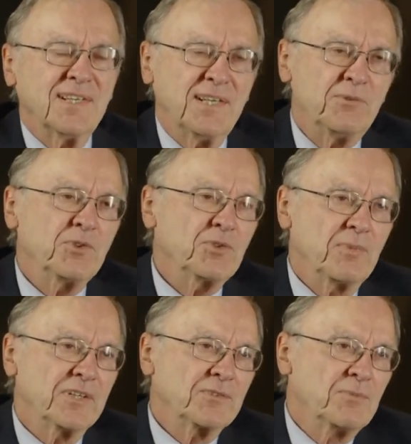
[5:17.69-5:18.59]
He was
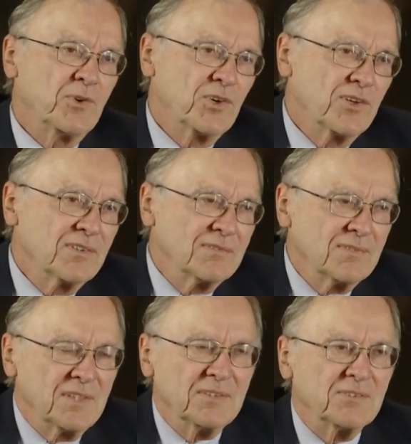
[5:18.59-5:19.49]
much more
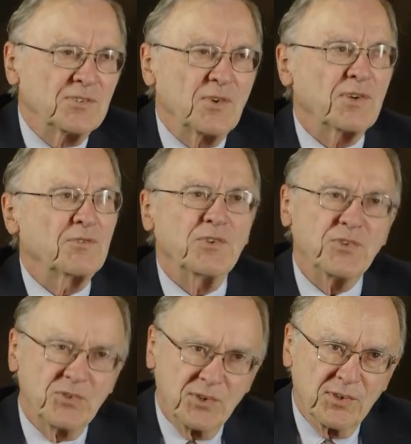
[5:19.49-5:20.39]
sort of
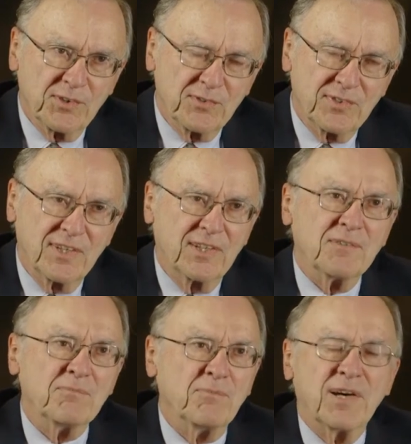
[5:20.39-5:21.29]
reserved,
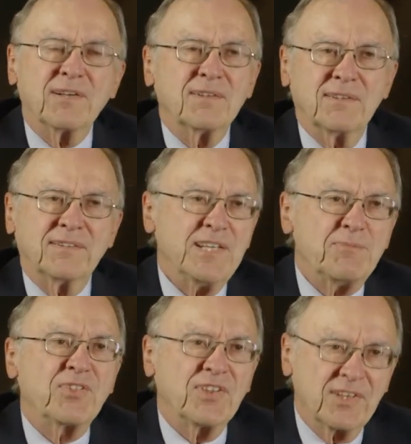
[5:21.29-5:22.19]
but a
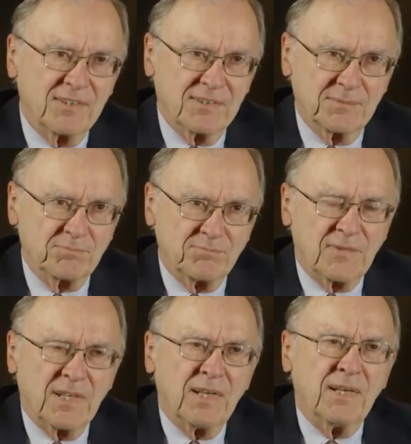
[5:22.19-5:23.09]
deep thinker.
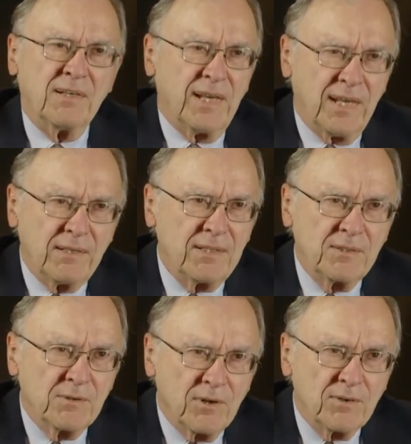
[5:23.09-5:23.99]
And Andy
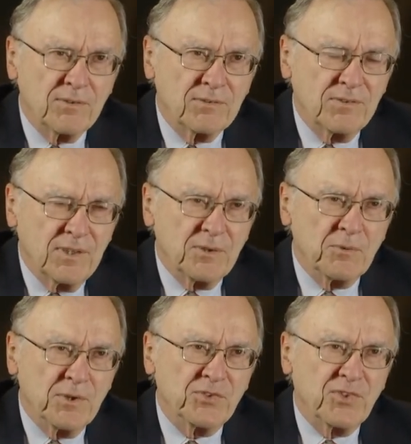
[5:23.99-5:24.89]
Grove
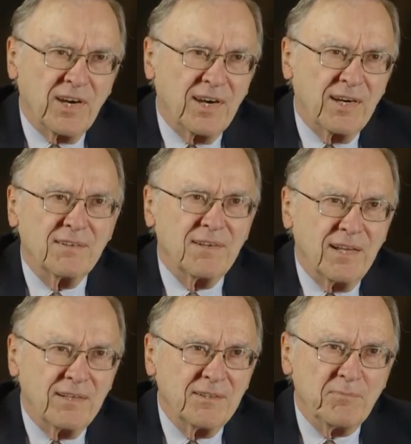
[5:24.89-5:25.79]
was the
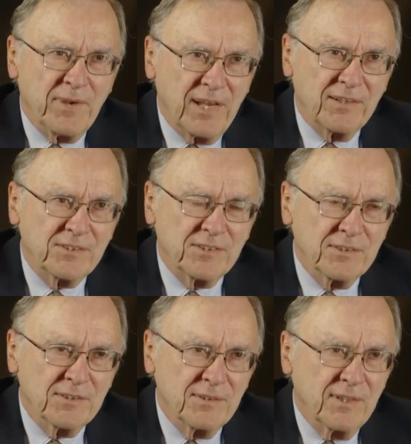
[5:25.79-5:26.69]
hard-headed
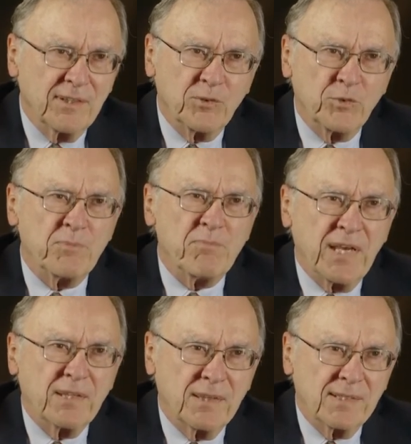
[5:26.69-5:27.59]
manager that would
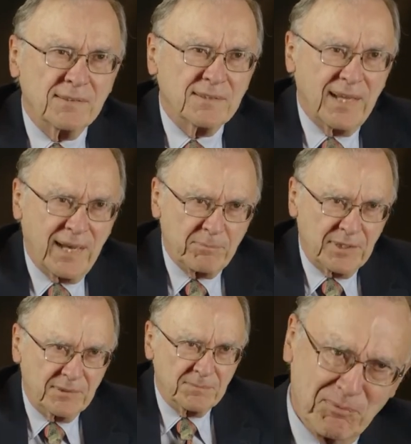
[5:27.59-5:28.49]
make things happen.